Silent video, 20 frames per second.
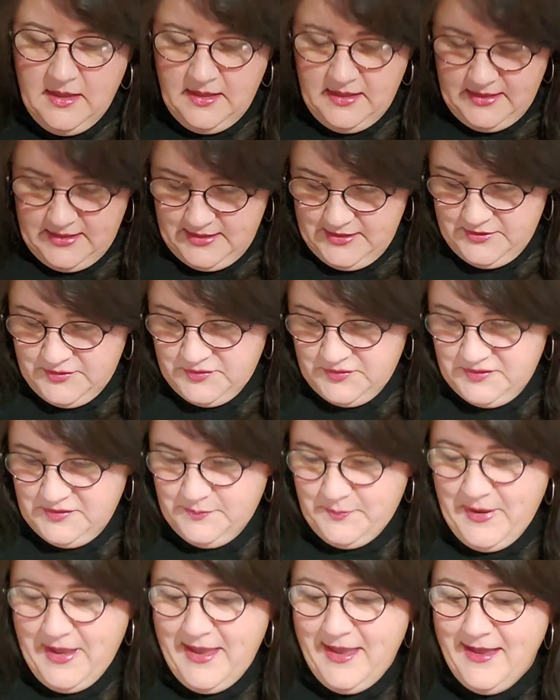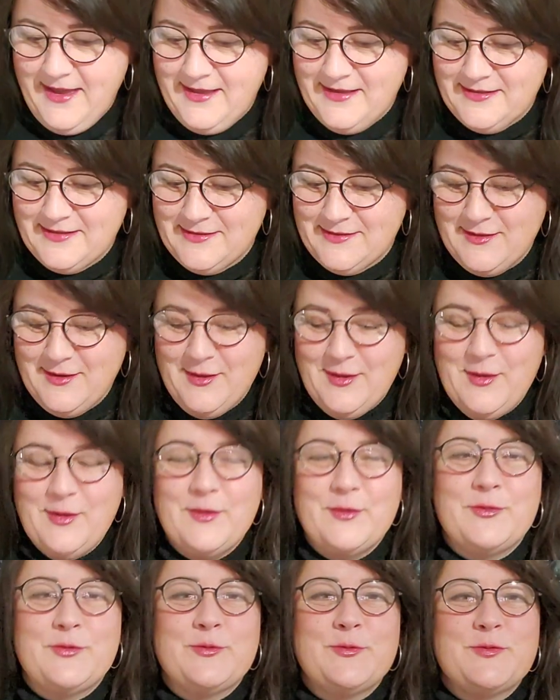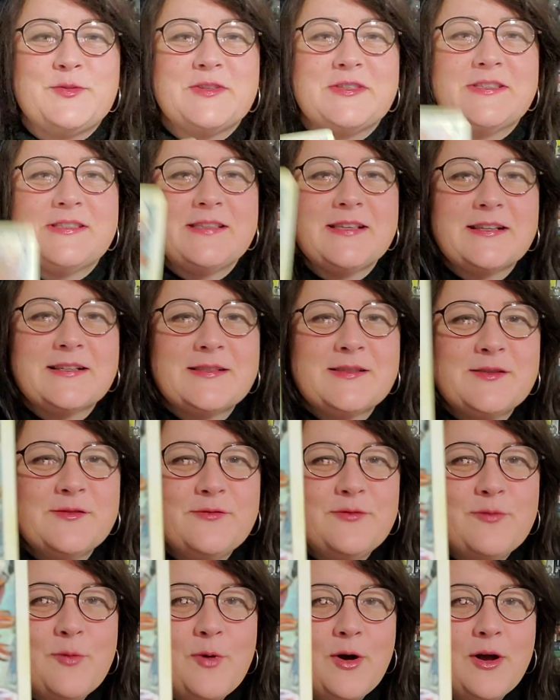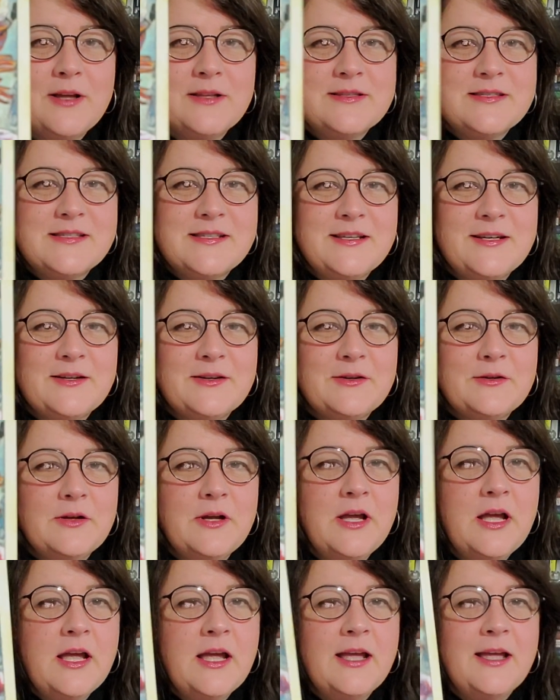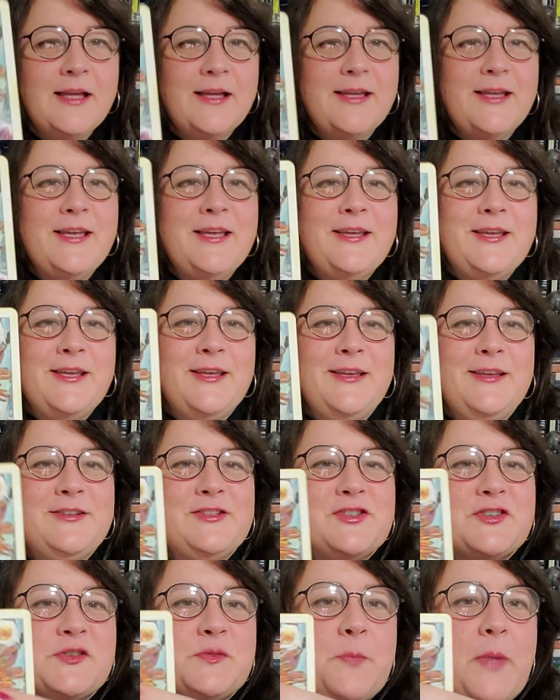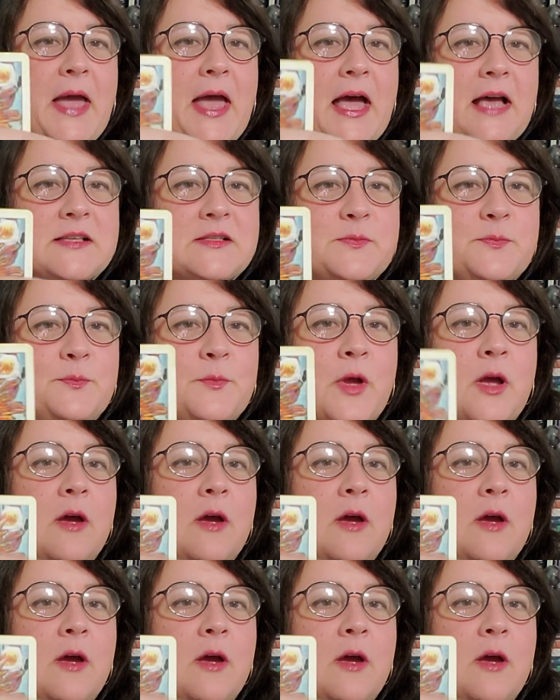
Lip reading: He just passed through the Six of Wands here. He just passed,